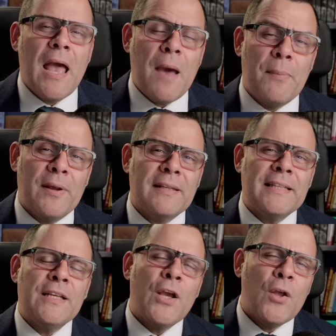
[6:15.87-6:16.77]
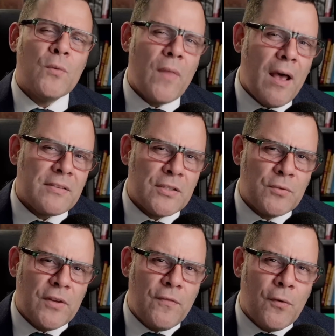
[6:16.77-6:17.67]
Apparently,
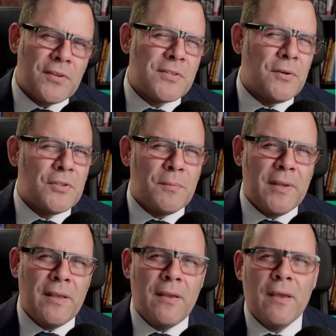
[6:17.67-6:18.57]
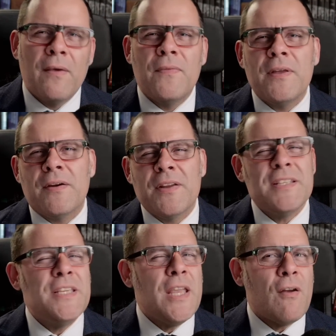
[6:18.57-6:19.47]
2024 is going to be their
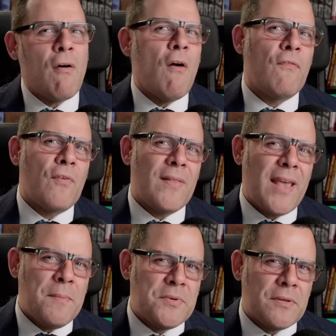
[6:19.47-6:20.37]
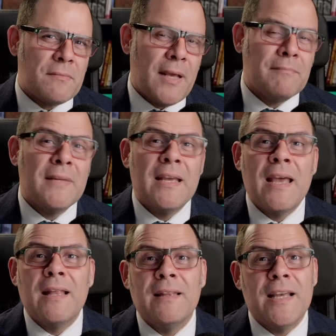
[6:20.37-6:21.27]
year of redemption. And
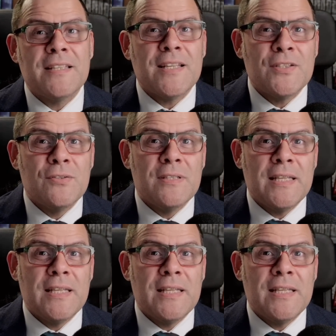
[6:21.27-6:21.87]
listen to